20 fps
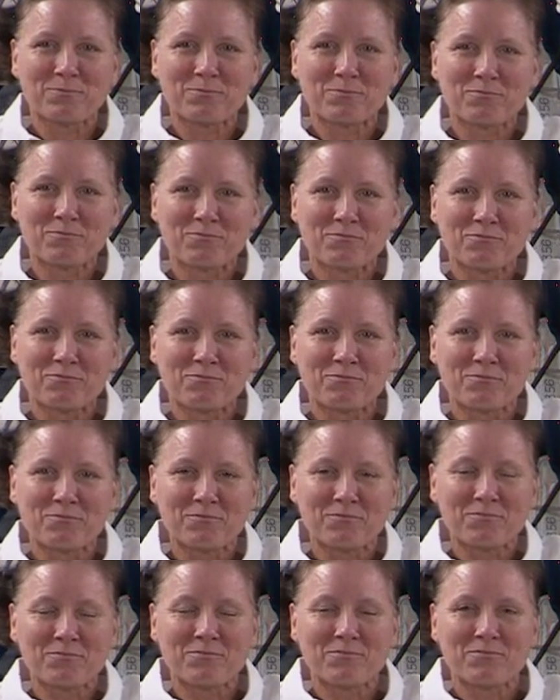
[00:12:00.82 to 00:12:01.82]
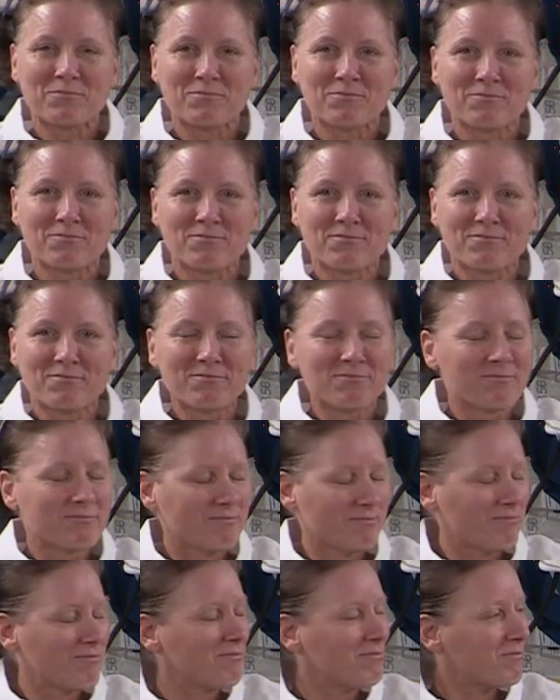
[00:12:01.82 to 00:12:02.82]

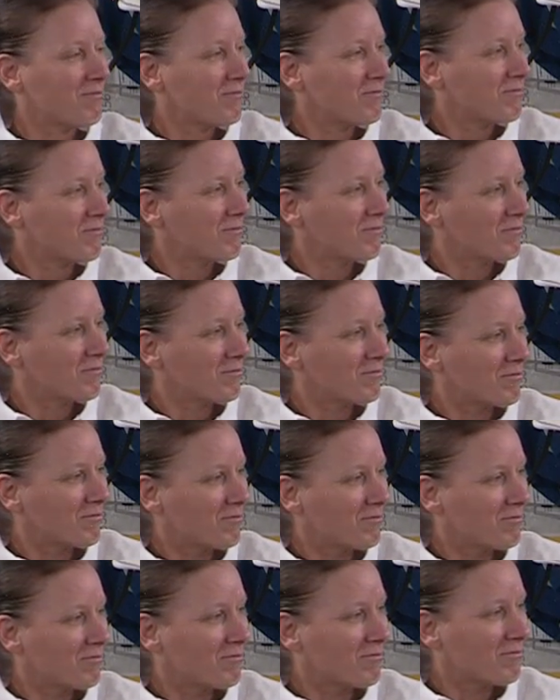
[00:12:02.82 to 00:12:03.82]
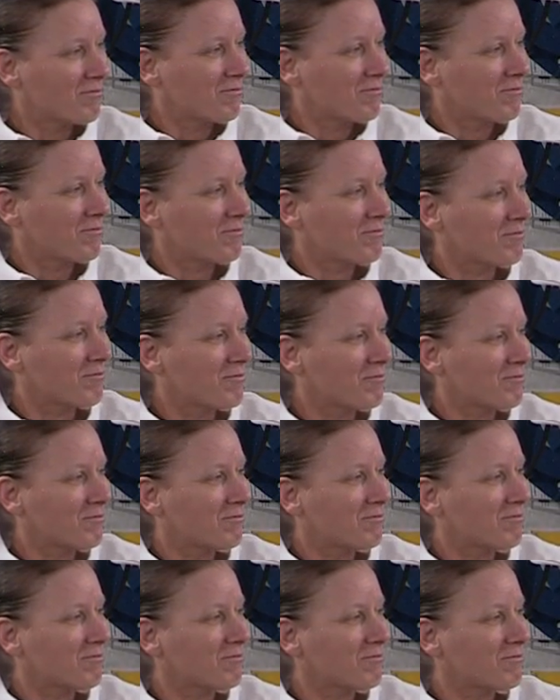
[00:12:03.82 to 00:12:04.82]

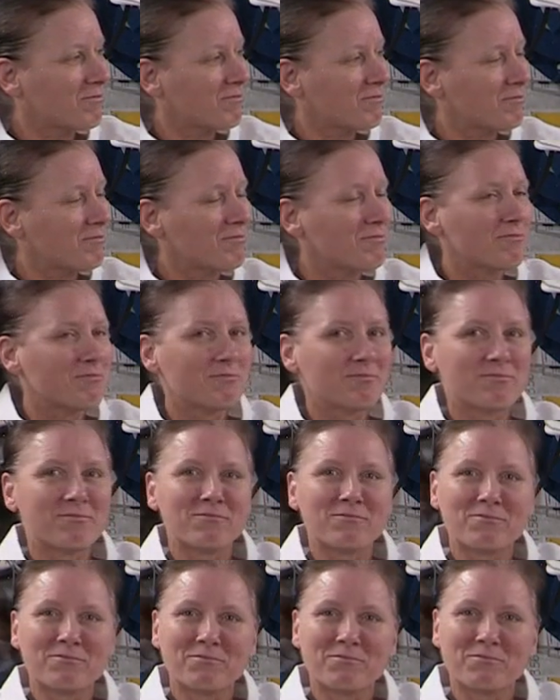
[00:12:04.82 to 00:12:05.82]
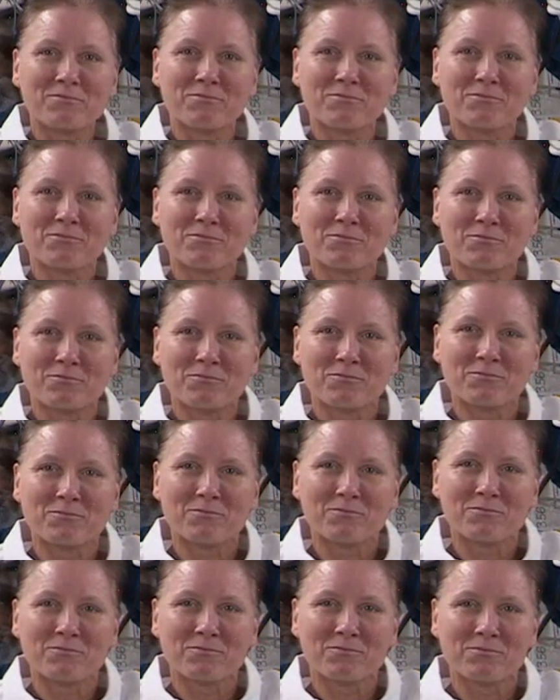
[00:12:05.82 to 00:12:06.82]

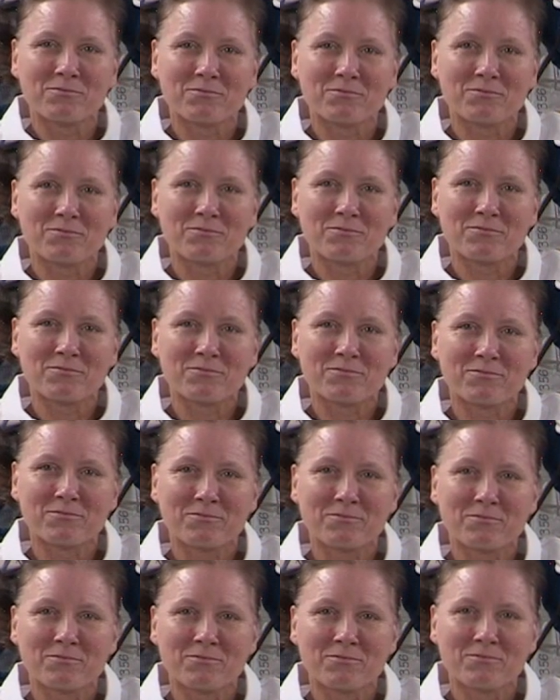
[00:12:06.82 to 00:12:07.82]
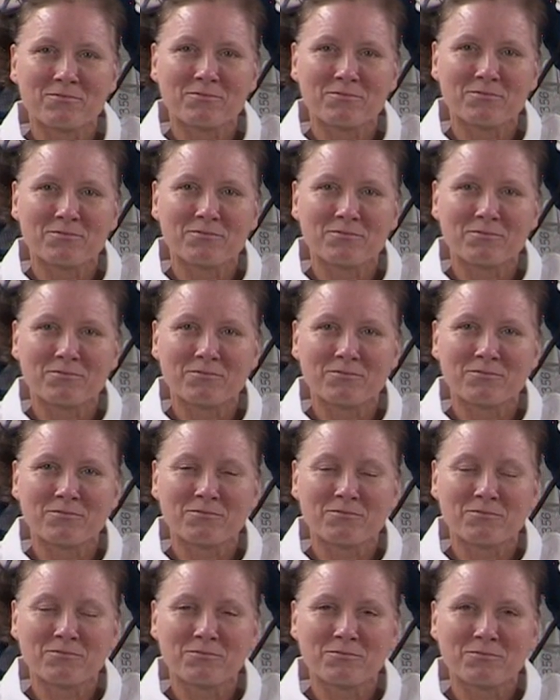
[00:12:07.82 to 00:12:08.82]
No words are spoken by the person on screen.